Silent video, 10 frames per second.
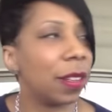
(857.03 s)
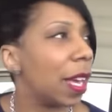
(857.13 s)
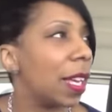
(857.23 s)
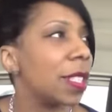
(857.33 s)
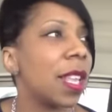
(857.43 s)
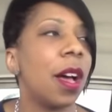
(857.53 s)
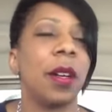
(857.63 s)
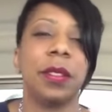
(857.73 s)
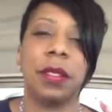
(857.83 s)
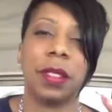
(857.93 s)
Okay,
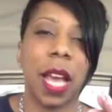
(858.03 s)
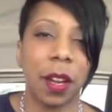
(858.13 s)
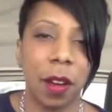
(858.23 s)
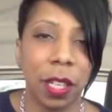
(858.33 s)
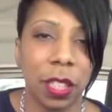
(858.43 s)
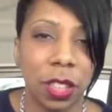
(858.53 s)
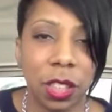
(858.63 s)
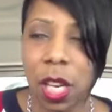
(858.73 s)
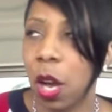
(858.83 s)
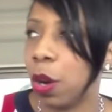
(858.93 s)
so later on in the
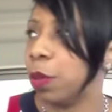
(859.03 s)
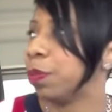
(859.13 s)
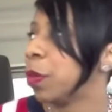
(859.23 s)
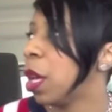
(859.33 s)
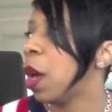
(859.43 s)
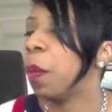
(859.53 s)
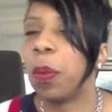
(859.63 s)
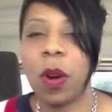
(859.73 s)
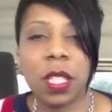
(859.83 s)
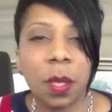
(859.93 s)
show,
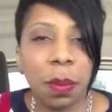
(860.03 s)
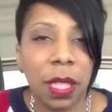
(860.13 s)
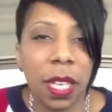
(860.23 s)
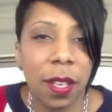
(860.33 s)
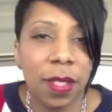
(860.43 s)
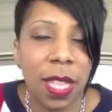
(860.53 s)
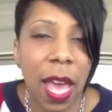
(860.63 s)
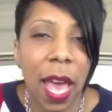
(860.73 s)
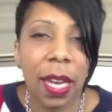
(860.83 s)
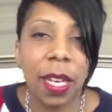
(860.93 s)
Portia believes
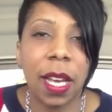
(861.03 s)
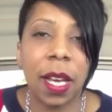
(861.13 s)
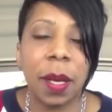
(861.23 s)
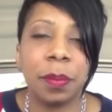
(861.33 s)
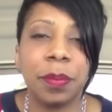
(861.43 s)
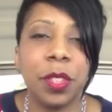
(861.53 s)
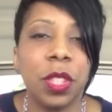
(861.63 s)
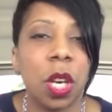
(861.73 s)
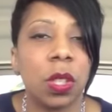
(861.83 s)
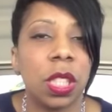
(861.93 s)
that, you
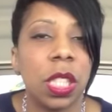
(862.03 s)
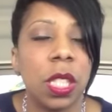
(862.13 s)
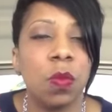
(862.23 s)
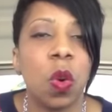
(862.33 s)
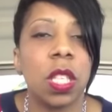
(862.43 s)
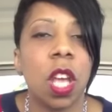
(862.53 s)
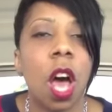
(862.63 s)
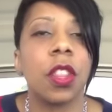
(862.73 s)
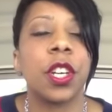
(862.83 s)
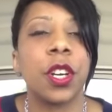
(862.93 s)
know, she wants
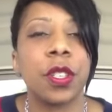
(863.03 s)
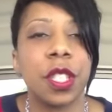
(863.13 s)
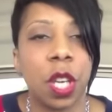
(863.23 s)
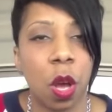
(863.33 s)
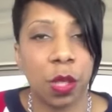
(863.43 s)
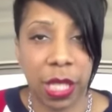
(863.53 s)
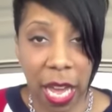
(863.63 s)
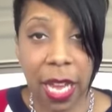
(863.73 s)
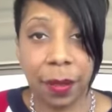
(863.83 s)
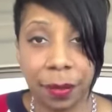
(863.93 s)
all the girls to go
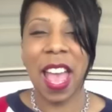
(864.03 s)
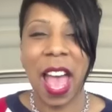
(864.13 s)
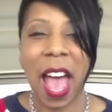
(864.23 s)
skating.